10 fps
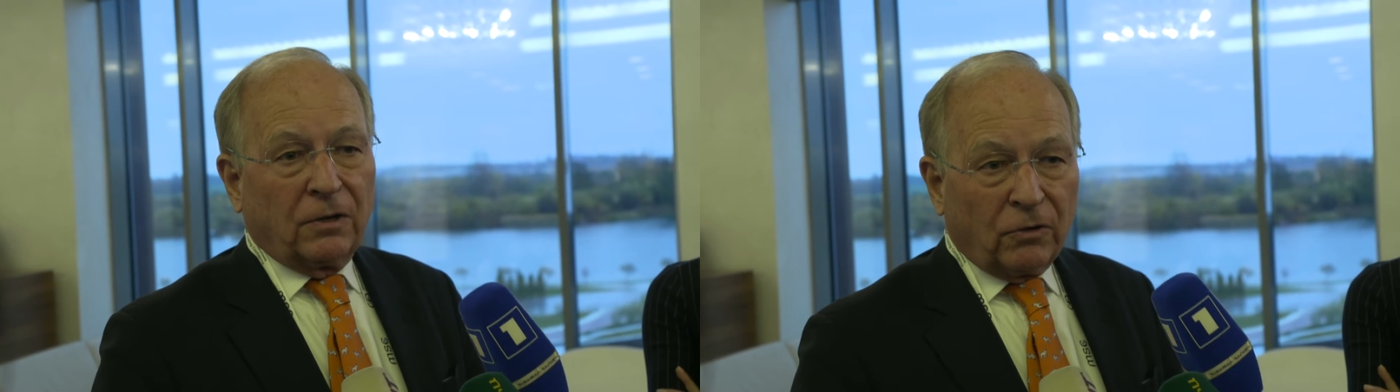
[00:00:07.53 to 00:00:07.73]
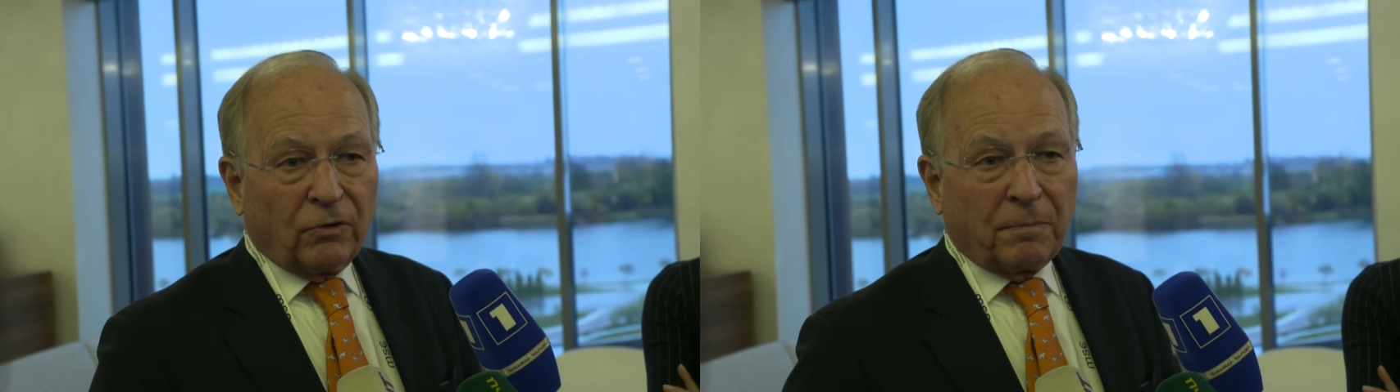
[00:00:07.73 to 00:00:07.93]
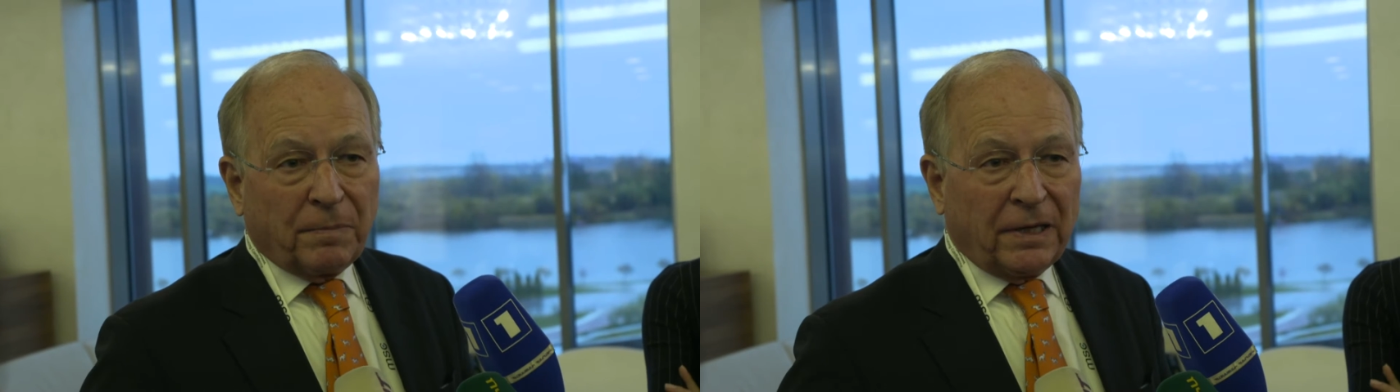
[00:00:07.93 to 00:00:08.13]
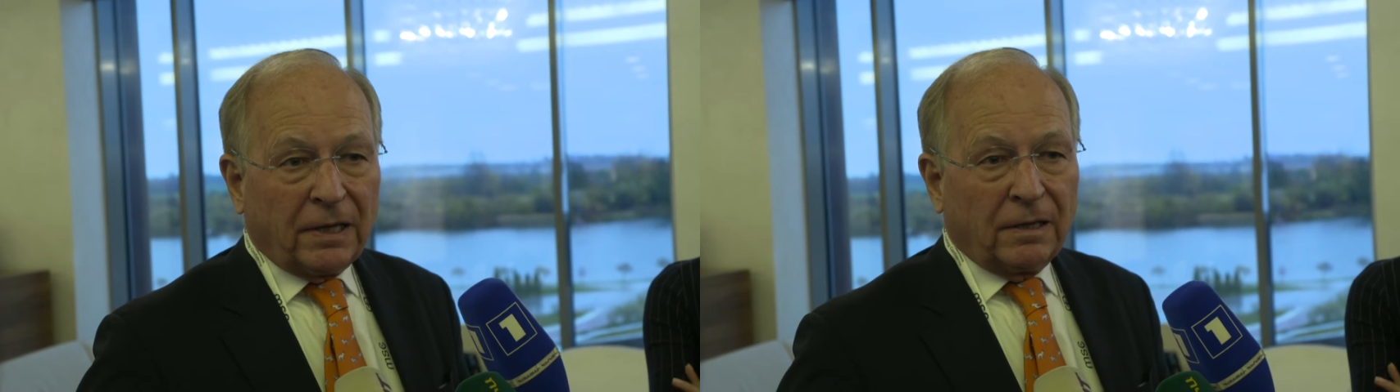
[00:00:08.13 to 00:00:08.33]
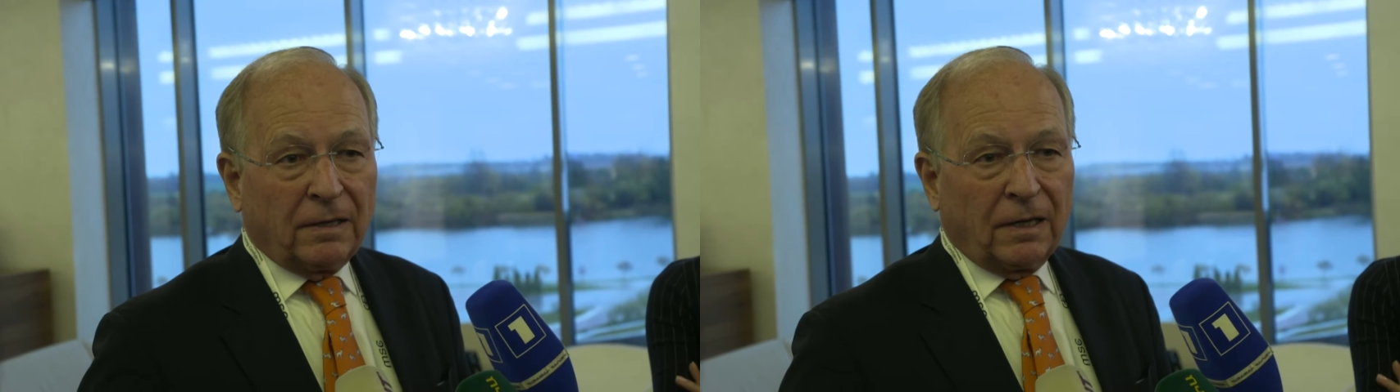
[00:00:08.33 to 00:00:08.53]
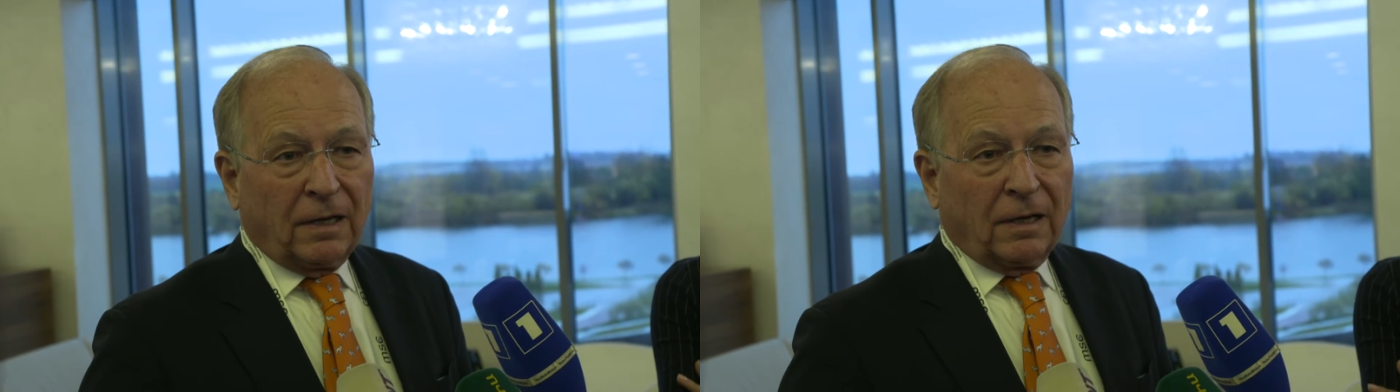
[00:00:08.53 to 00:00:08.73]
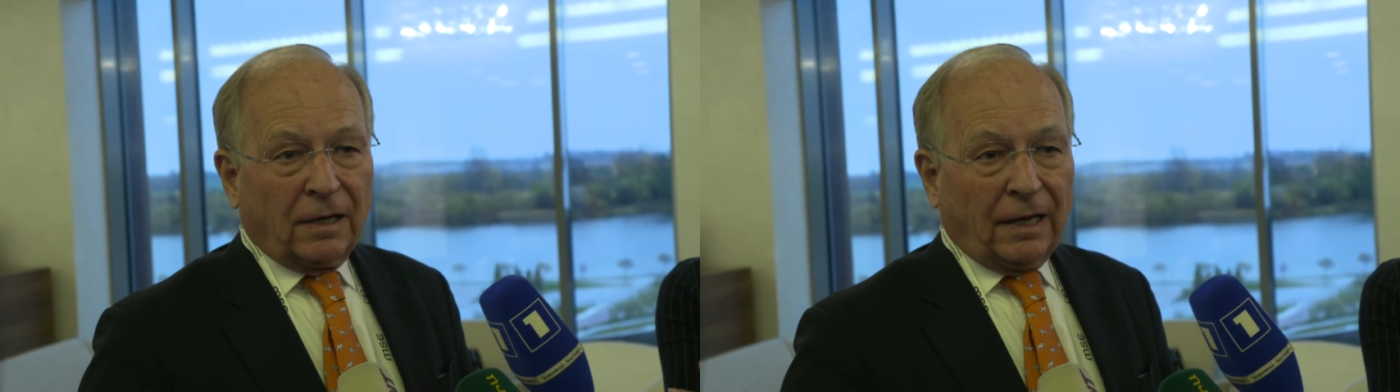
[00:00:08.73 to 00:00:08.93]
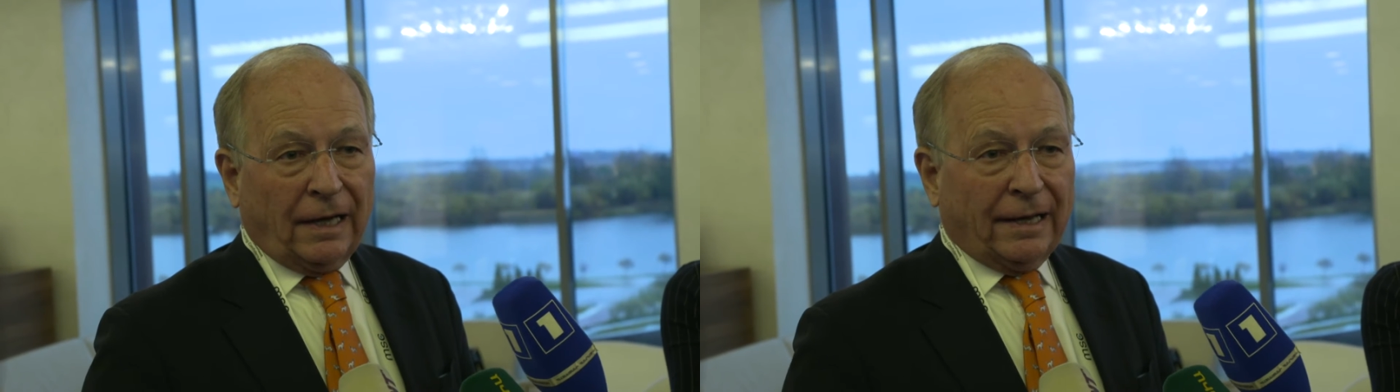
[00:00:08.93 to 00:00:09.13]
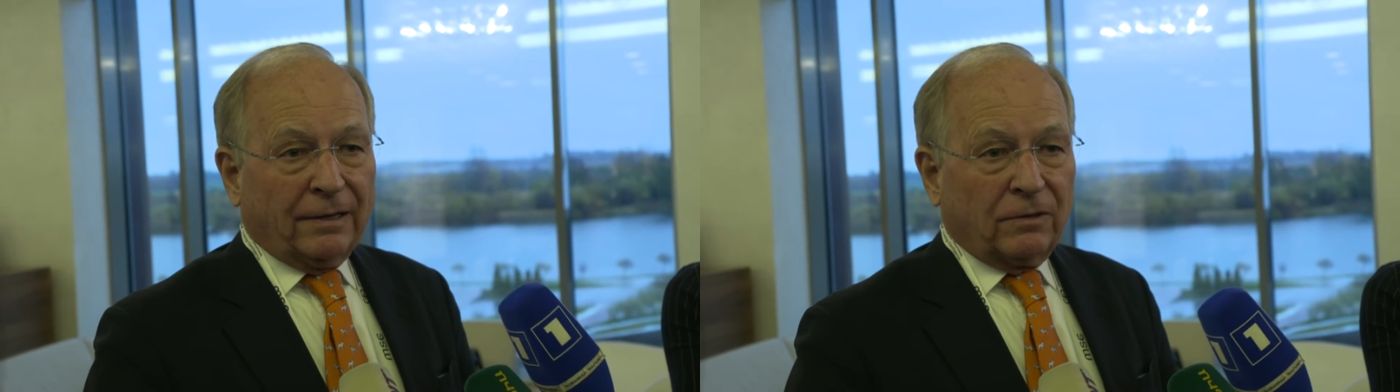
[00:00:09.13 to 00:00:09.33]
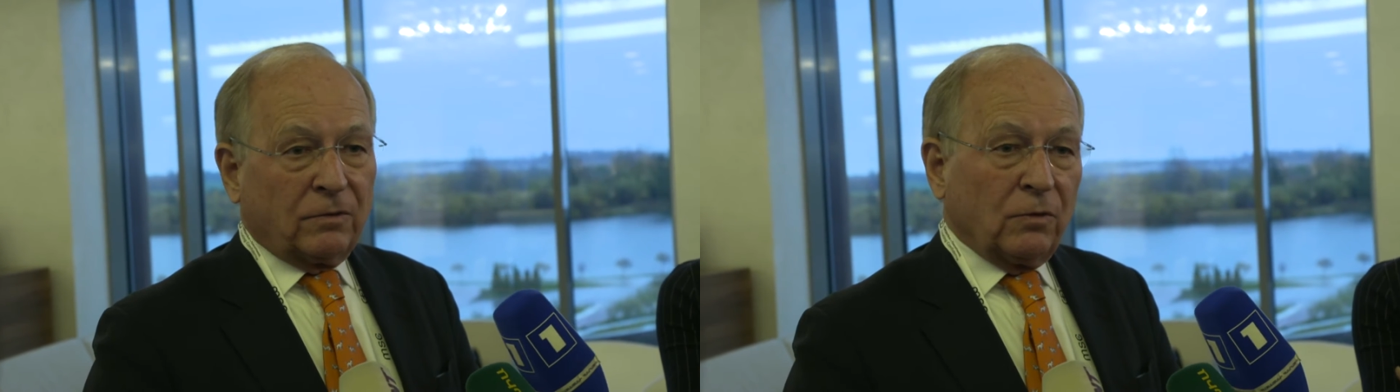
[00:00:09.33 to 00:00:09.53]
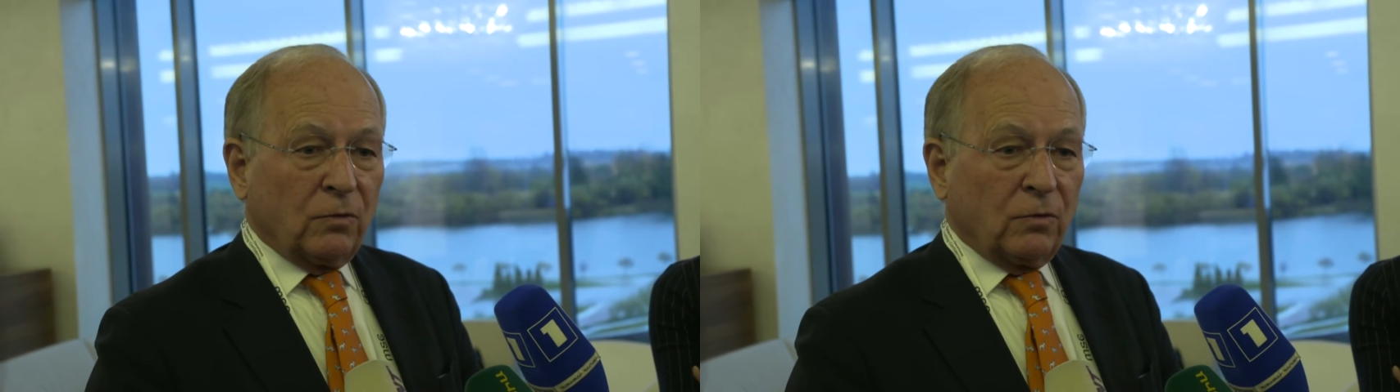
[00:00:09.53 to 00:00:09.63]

European and